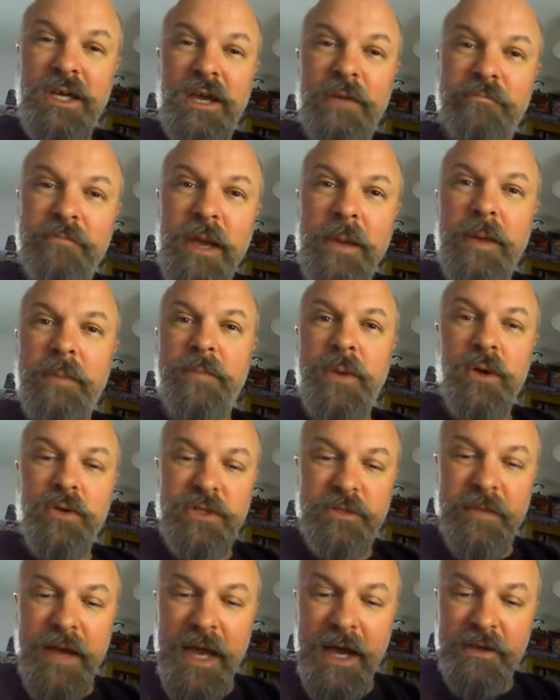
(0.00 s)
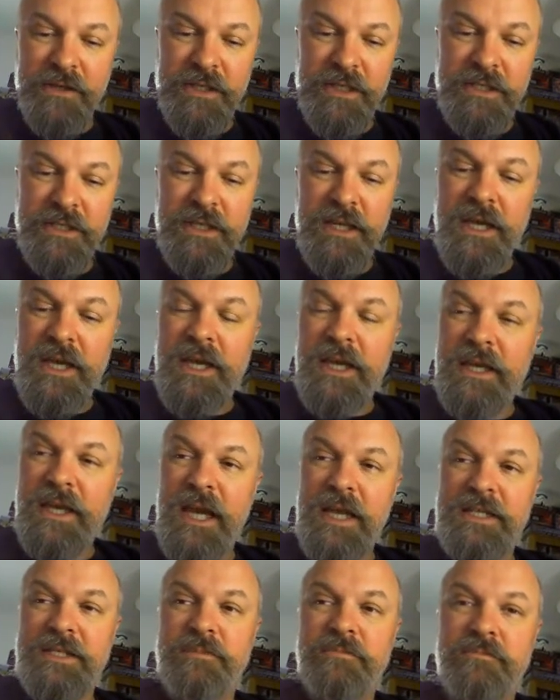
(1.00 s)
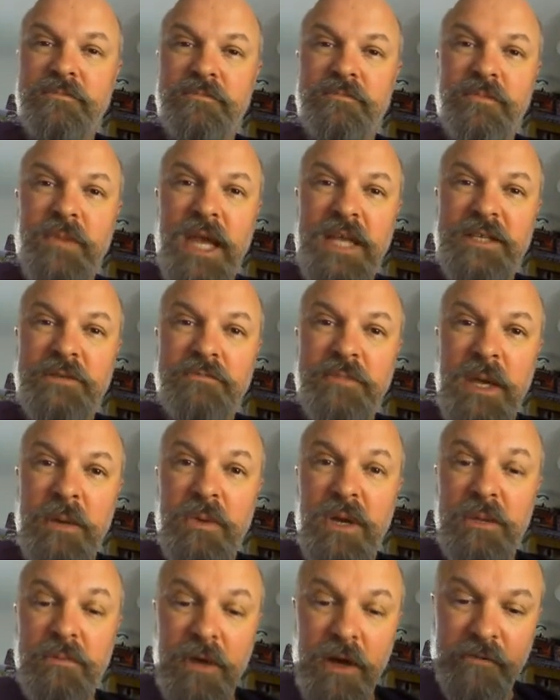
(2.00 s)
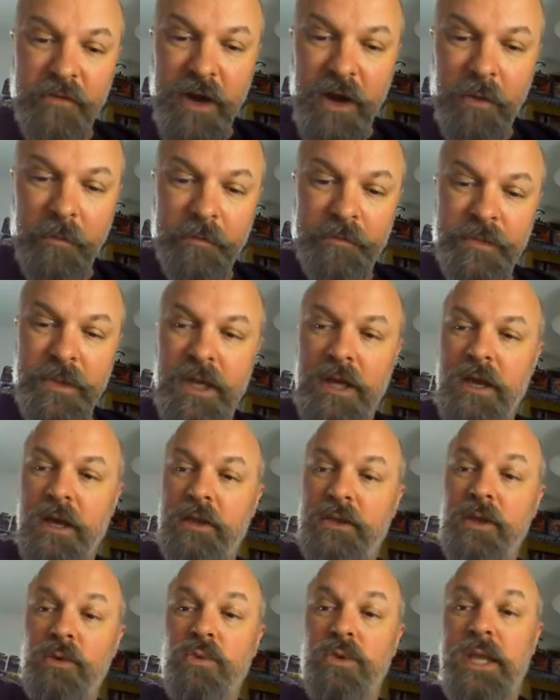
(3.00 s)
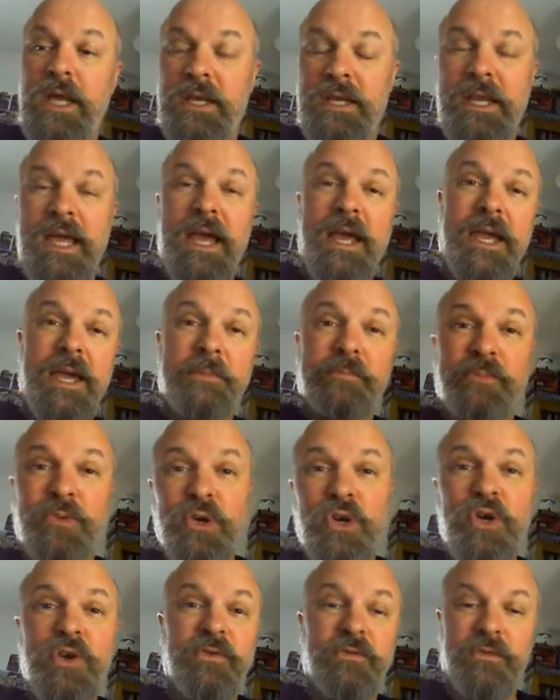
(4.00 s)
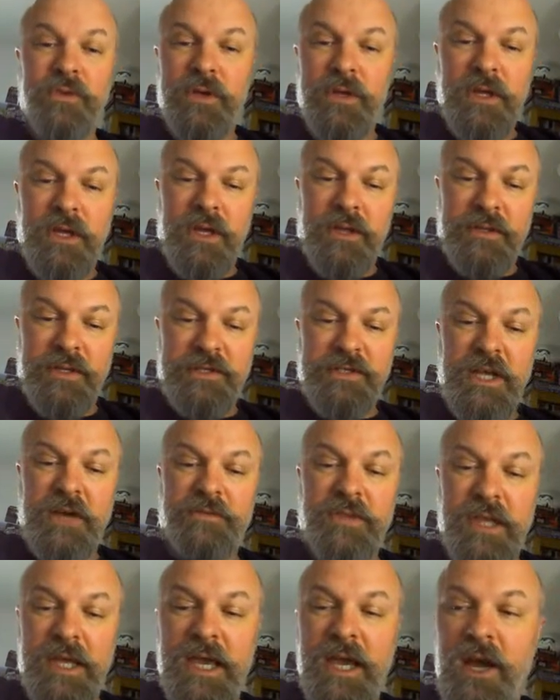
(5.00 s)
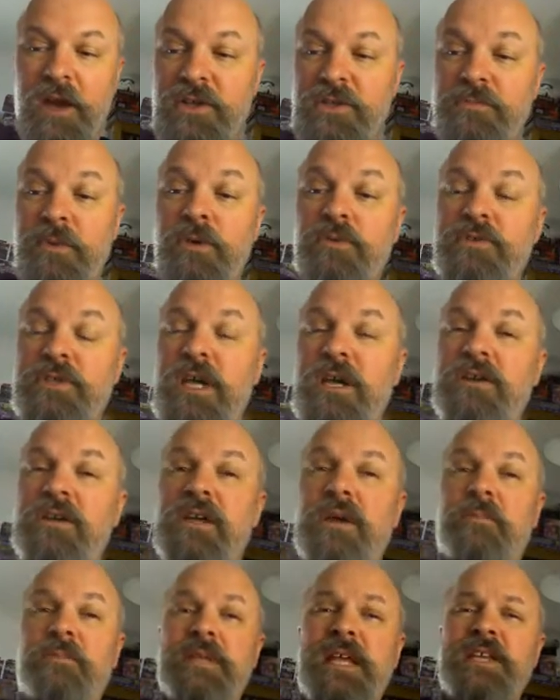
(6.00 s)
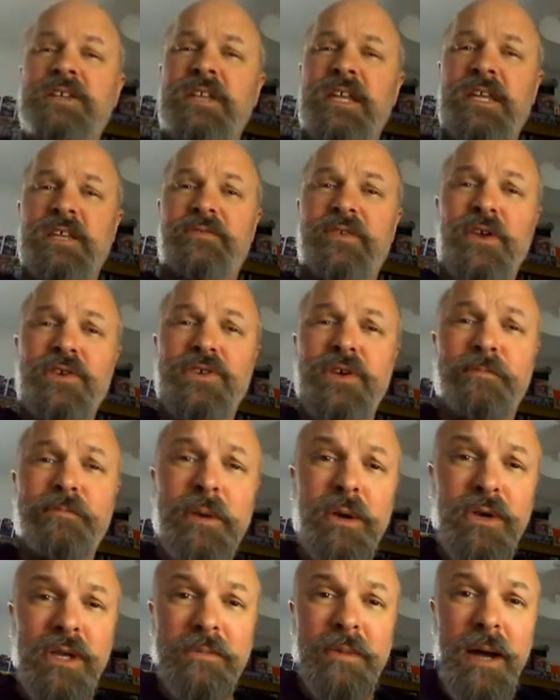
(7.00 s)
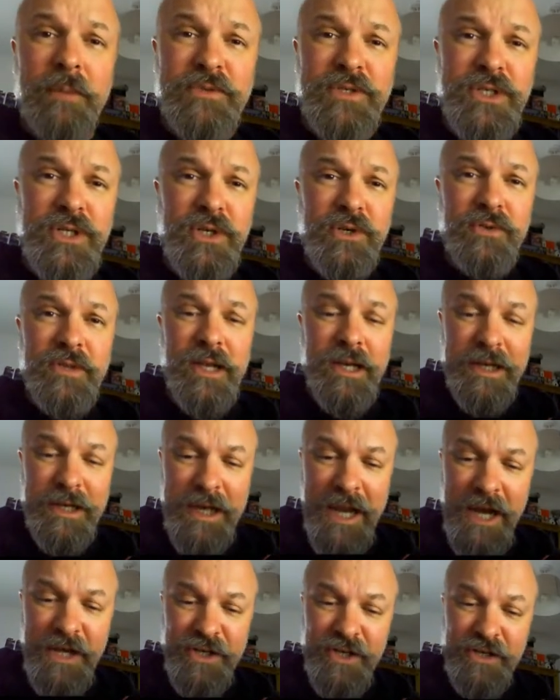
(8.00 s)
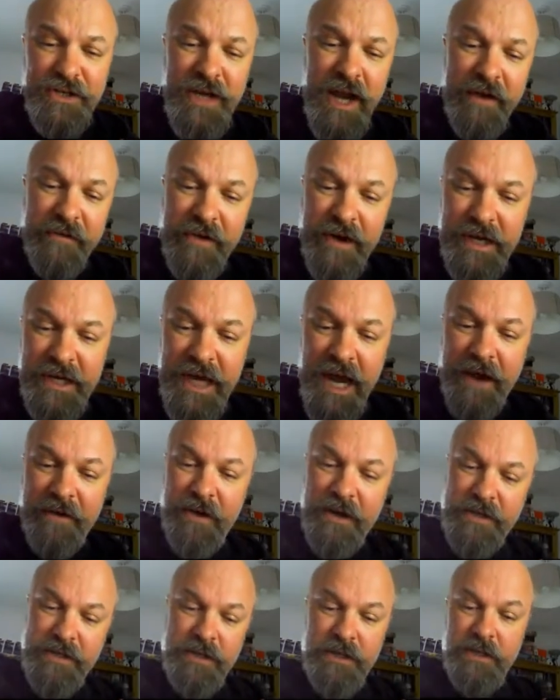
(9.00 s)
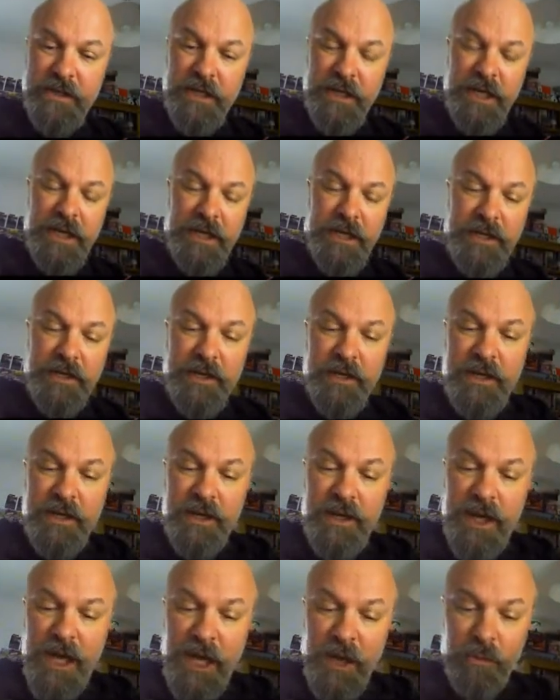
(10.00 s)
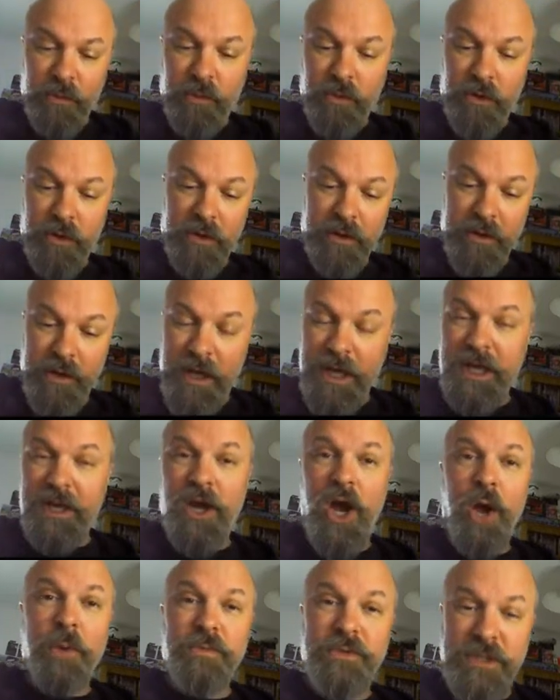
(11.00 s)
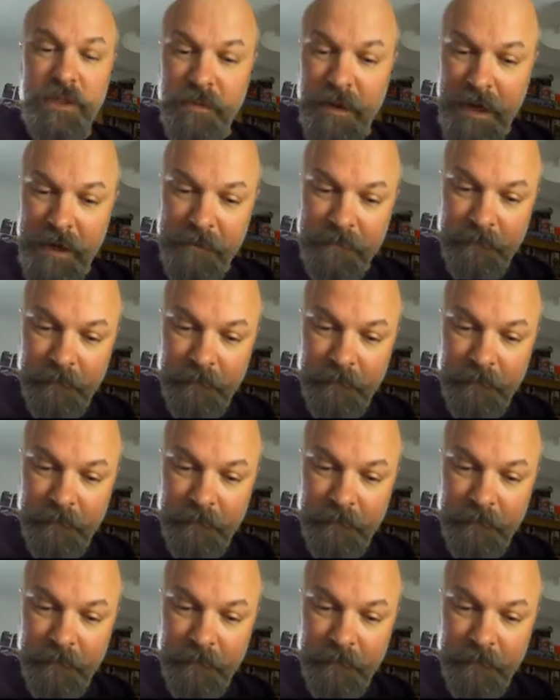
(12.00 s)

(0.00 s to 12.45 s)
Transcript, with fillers: maybe build some houses, get some get some people in my realm that will then improve the stuff that he owns, but also potentially in the future build him up to the legendary character that he he will he hopes to be.